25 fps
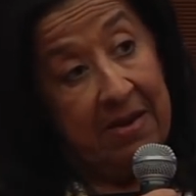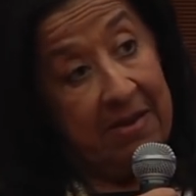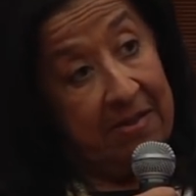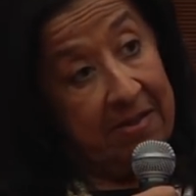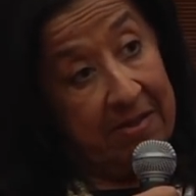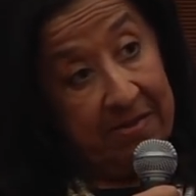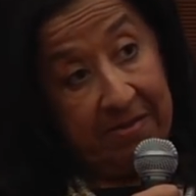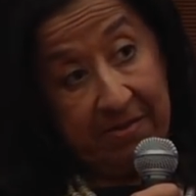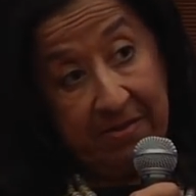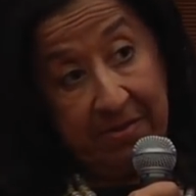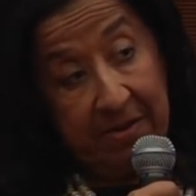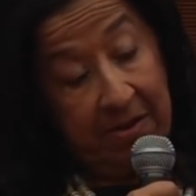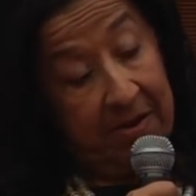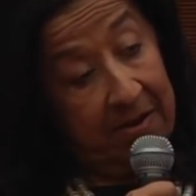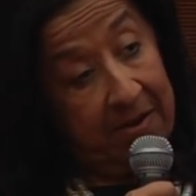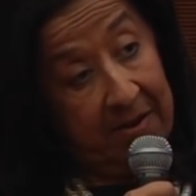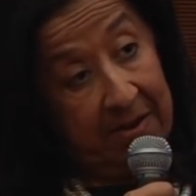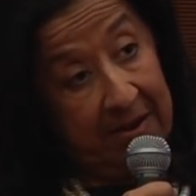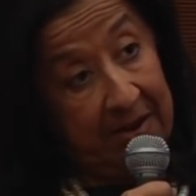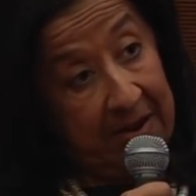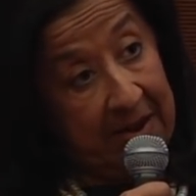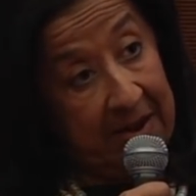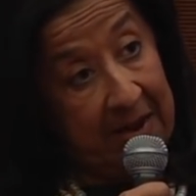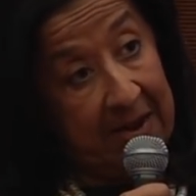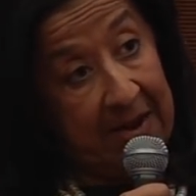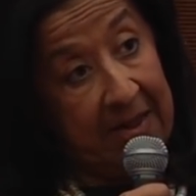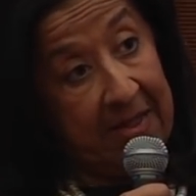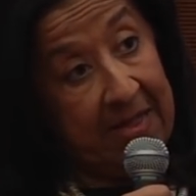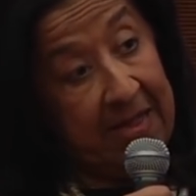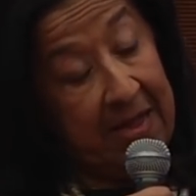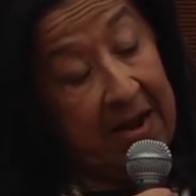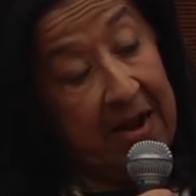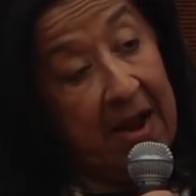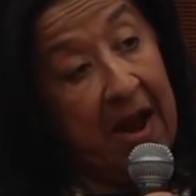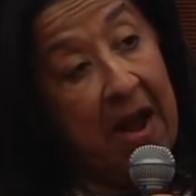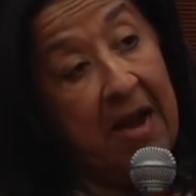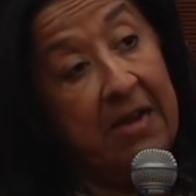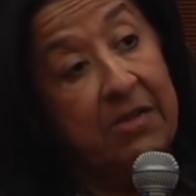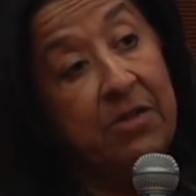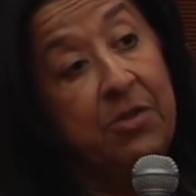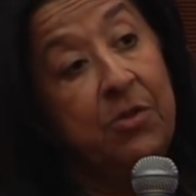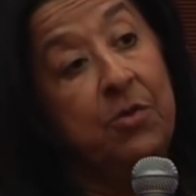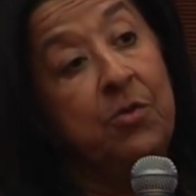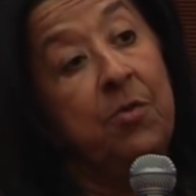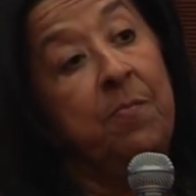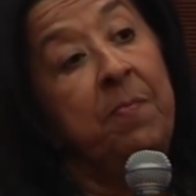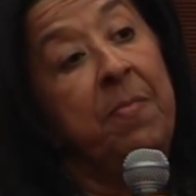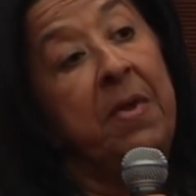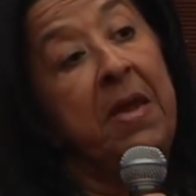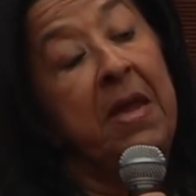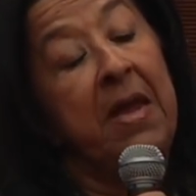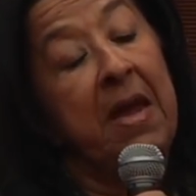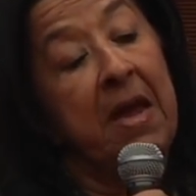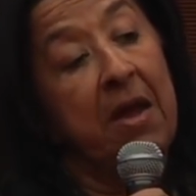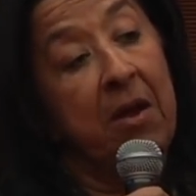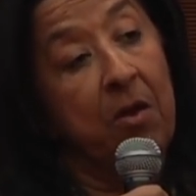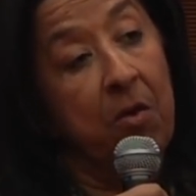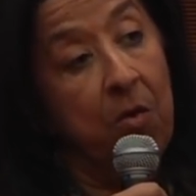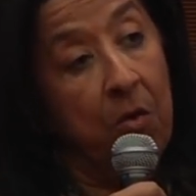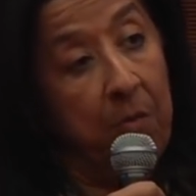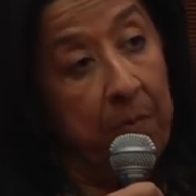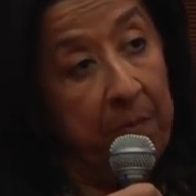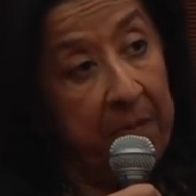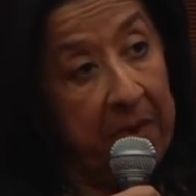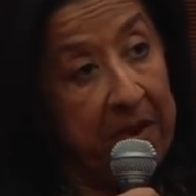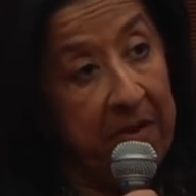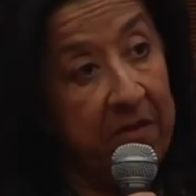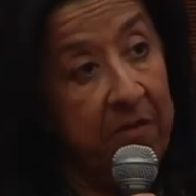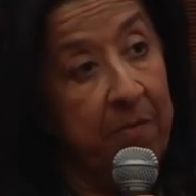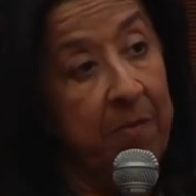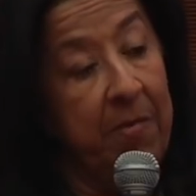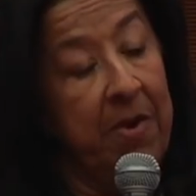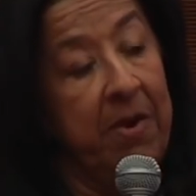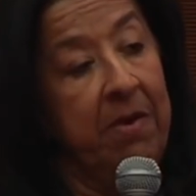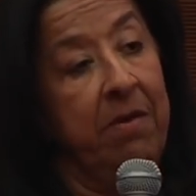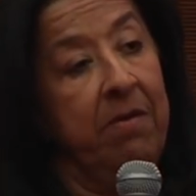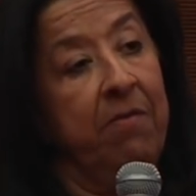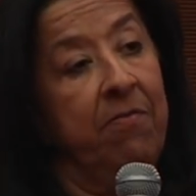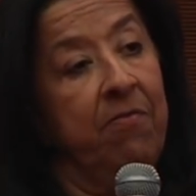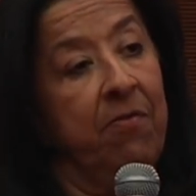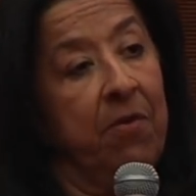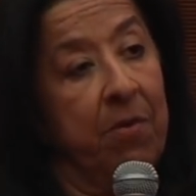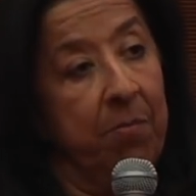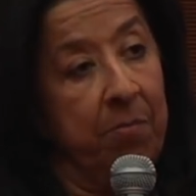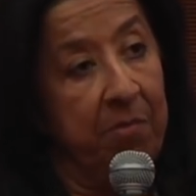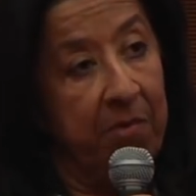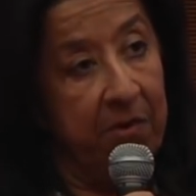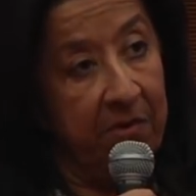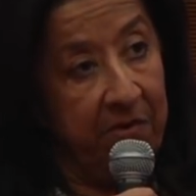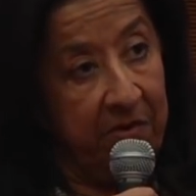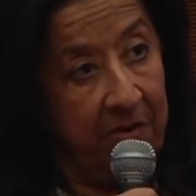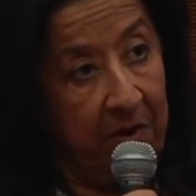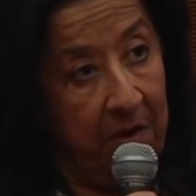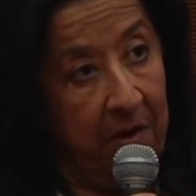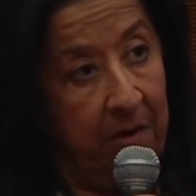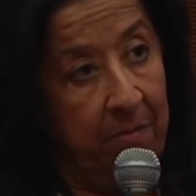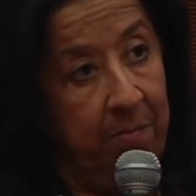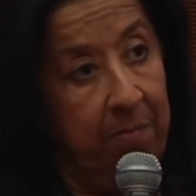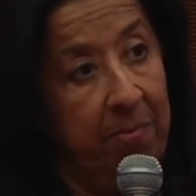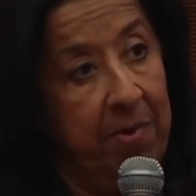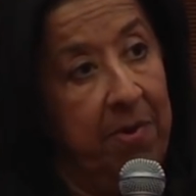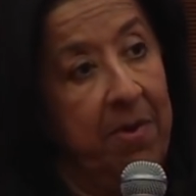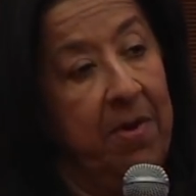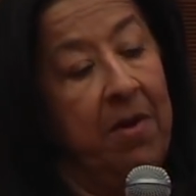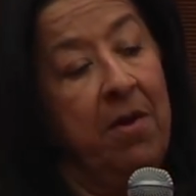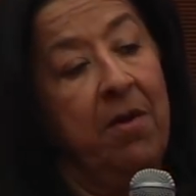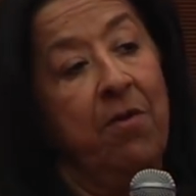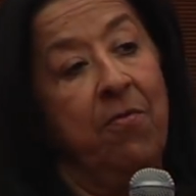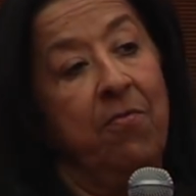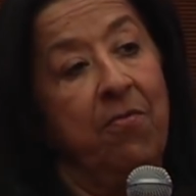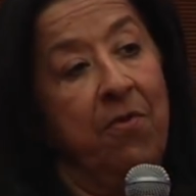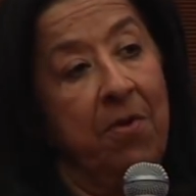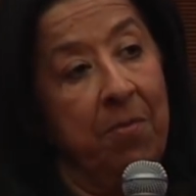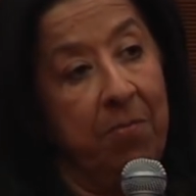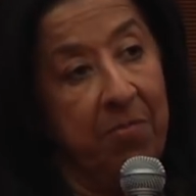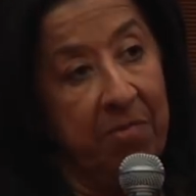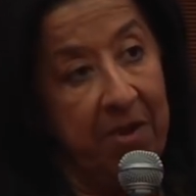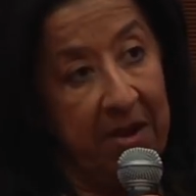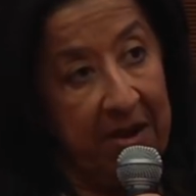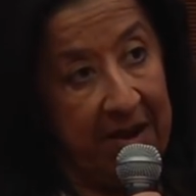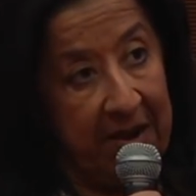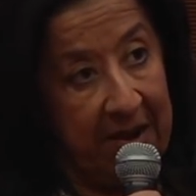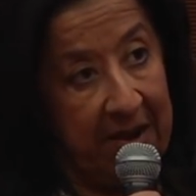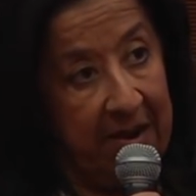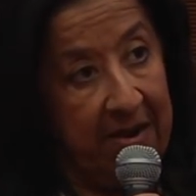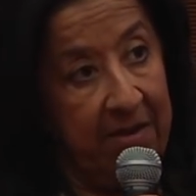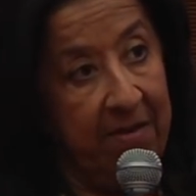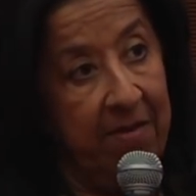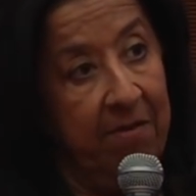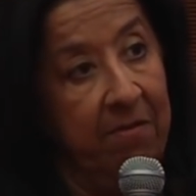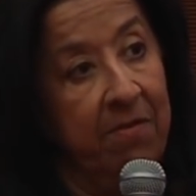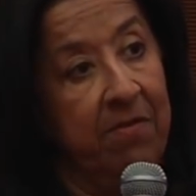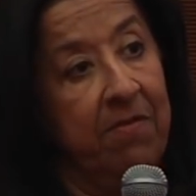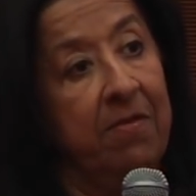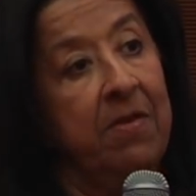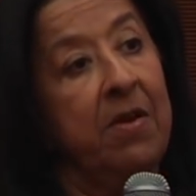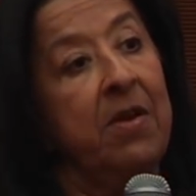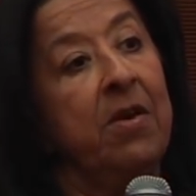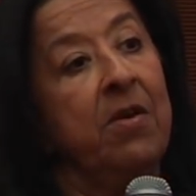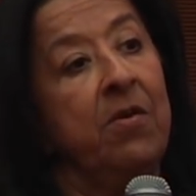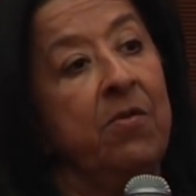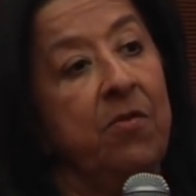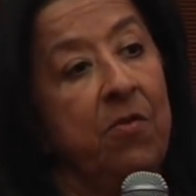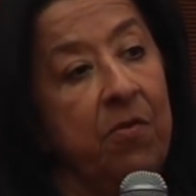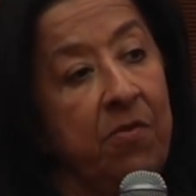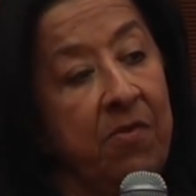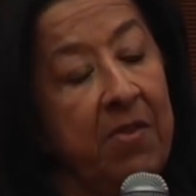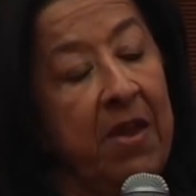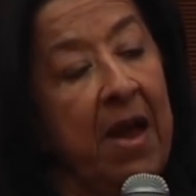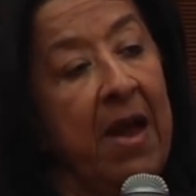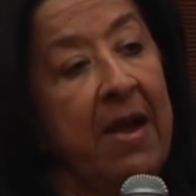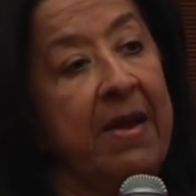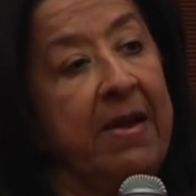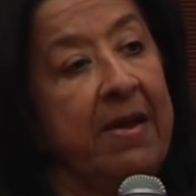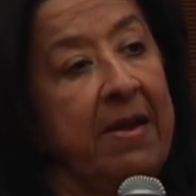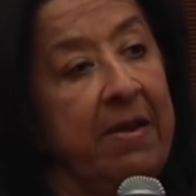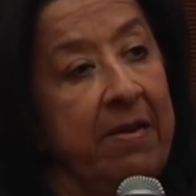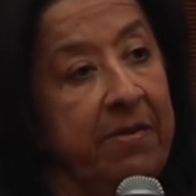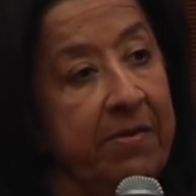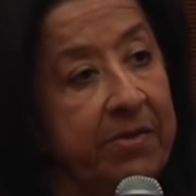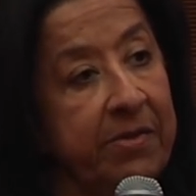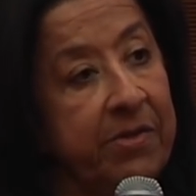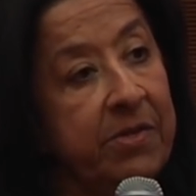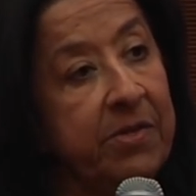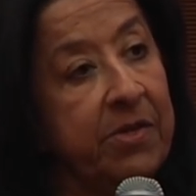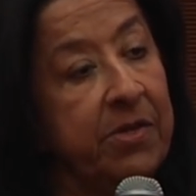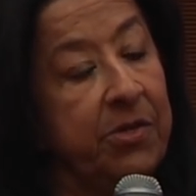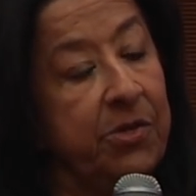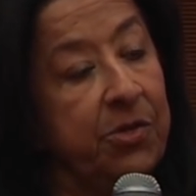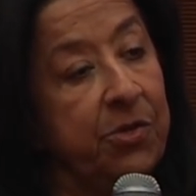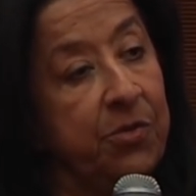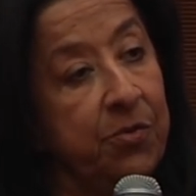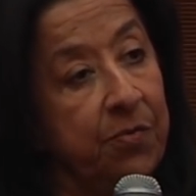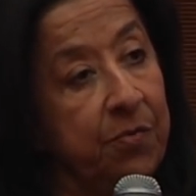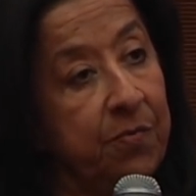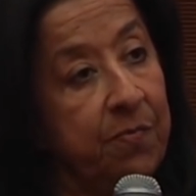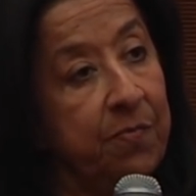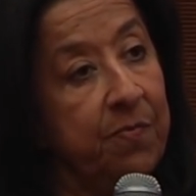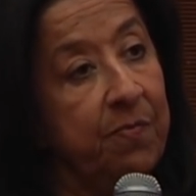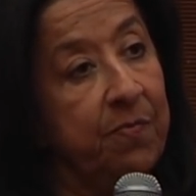There has to be a commitment from the top, from the leaders, to tackle this issue.